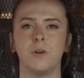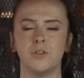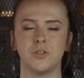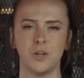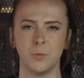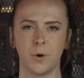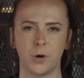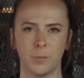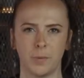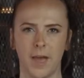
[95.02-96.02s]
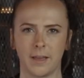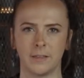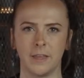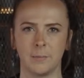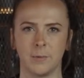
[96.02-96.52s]
the Johnnie Walker Black
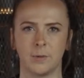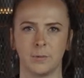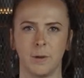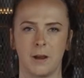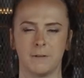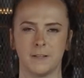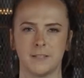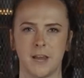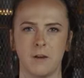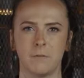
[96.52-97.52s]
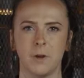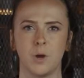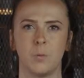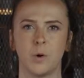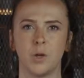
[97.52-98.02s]
Label Perfect Serve,
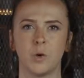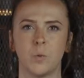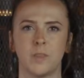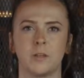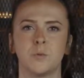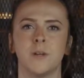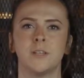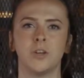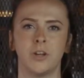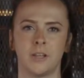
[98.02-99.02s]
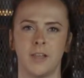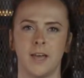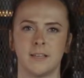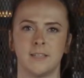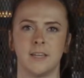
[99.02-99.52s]
we're going to go with a twist on a
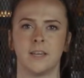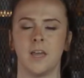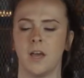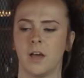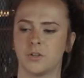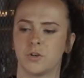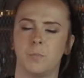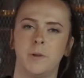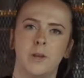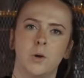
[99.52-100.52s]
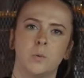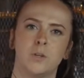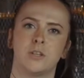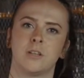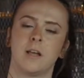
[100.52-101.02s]
classic, a Scrapino,
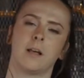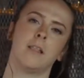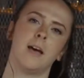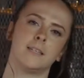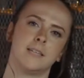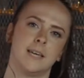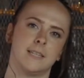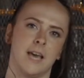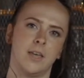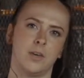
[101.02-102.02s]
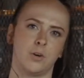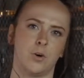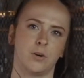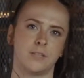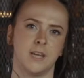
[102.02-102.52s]
which is a classic Italian
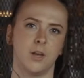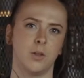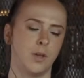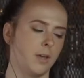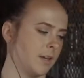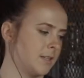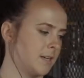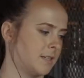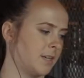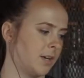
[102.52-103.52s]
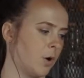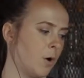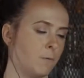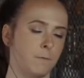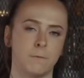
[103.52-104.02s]
cocktail consisting
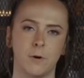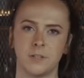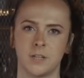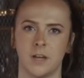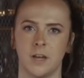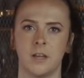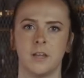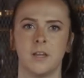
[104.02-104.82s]
of vodka,